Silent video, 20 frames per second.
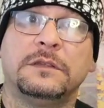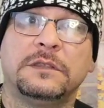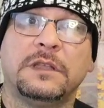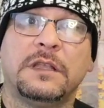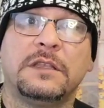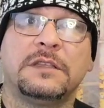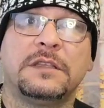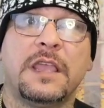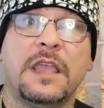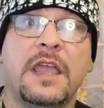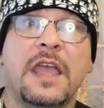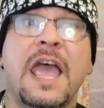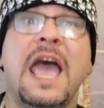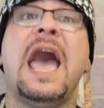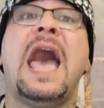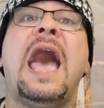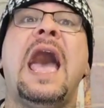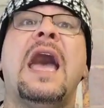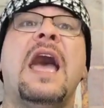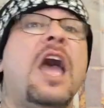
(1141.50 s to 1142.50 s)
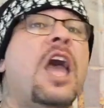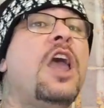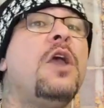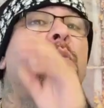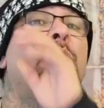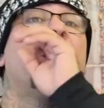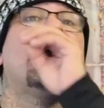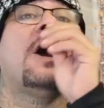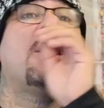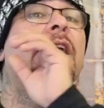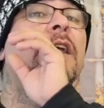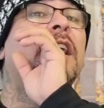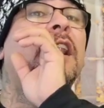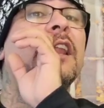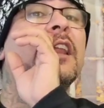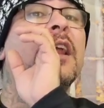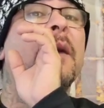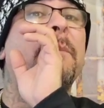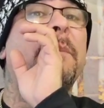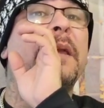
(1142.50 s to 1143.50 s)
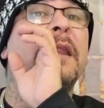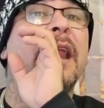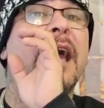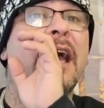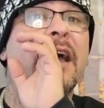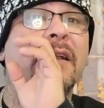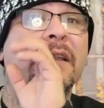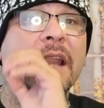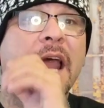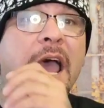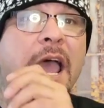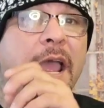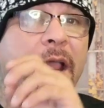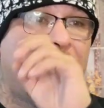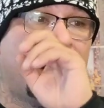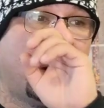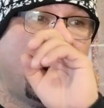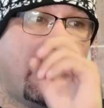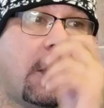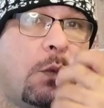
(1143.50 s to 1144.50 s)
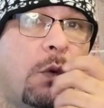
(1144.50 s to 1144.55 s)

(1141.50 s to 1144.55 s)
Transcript: so I scared. Hey, we got to clean up in aisle 9.